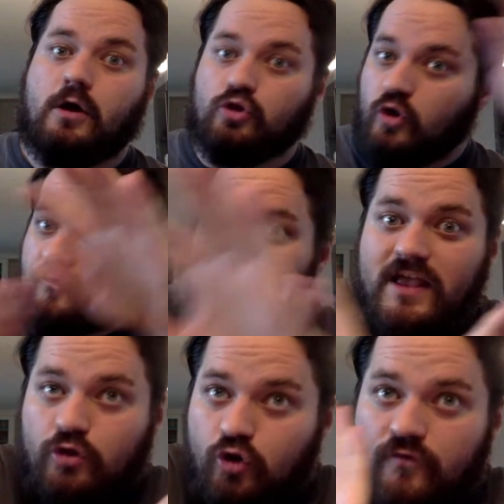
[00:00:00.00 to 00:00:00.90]

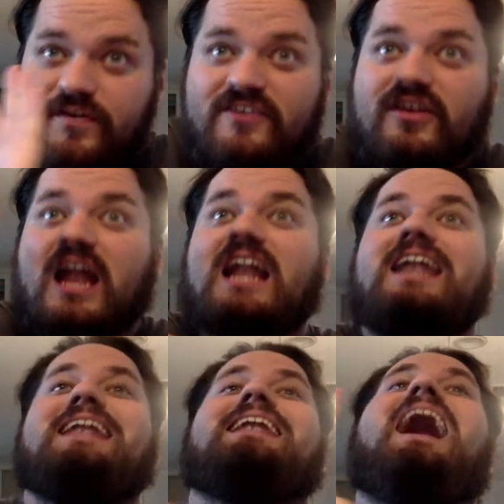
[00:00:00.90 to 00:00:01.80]
Luffy's
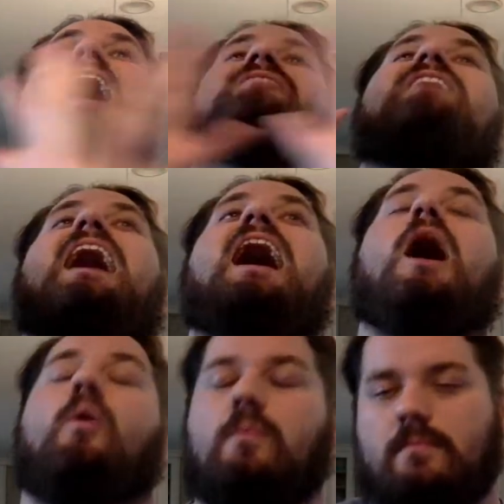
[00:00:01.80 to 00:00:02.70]
knocked
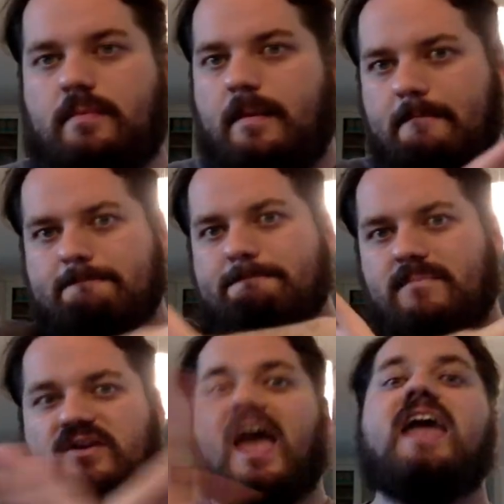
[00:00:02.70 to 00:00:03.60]
out.
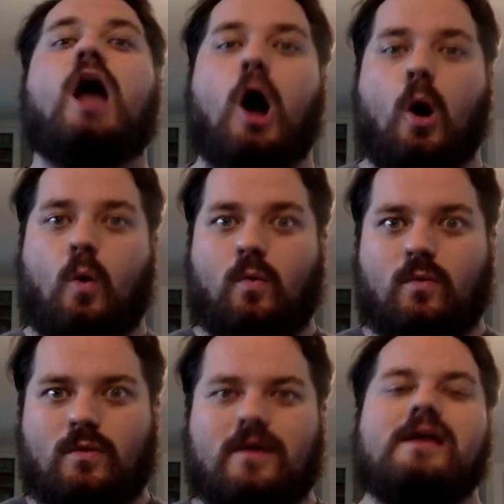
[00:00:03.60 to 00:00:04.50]

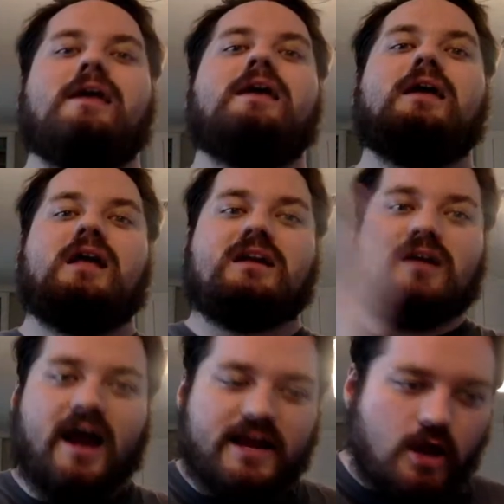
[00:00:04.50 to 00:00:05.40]
KO.
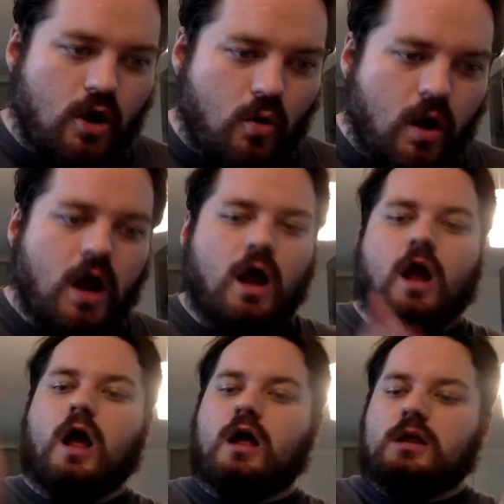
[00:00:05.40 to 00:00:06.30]
Kaido
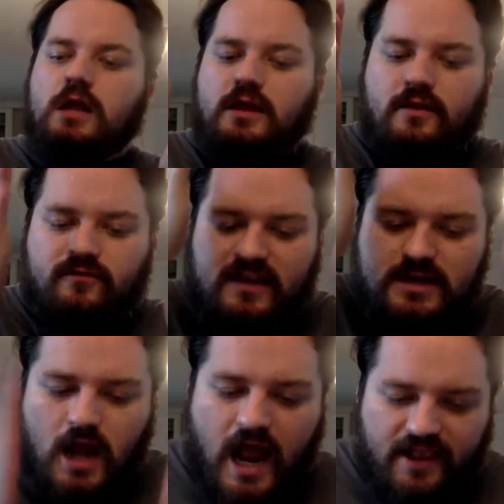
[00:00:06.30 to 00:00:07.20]

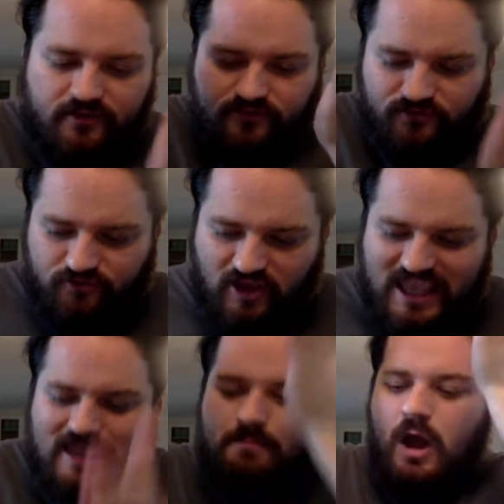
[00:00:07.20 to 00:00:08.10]
did not
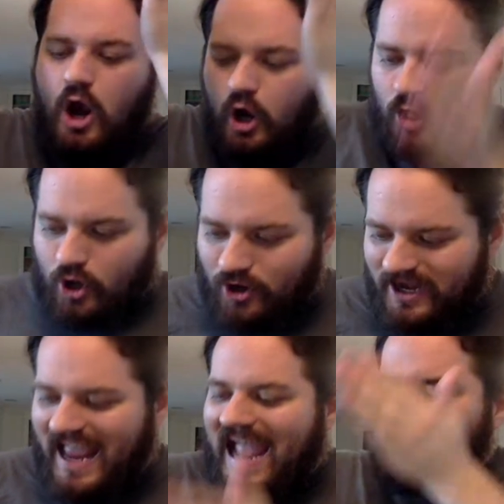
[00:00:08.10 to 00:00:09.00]
seem
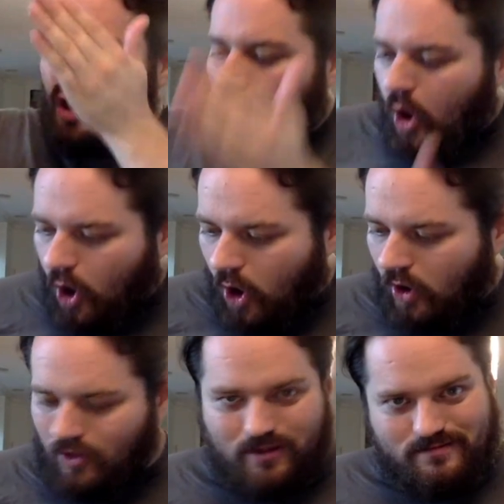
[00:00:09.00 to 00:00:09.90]
hurt at
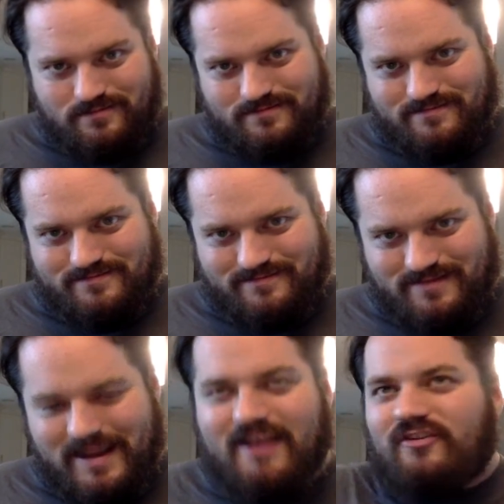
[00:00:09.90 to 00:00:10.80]
all.
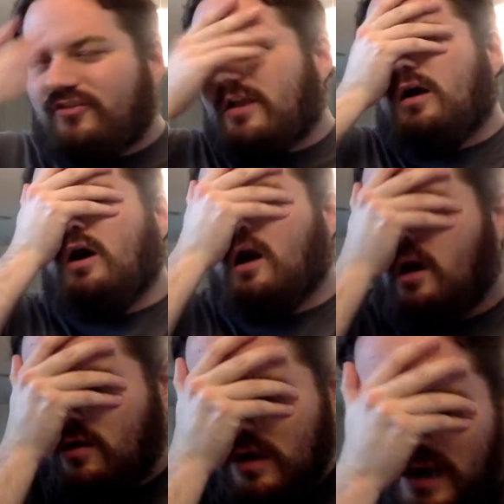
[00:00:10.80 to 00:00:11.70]
He's just like,
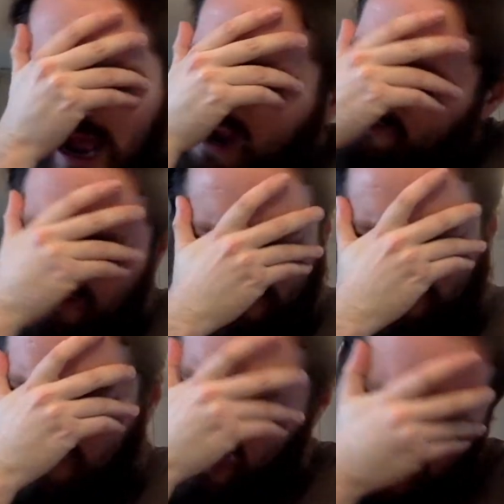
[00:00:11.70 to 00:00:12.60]
oh, I should
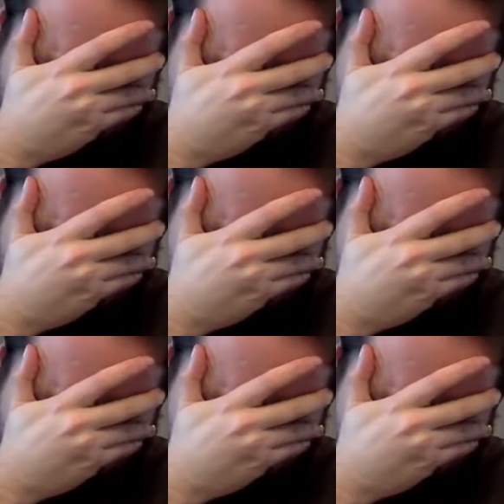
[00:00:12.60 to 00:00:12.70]
have cut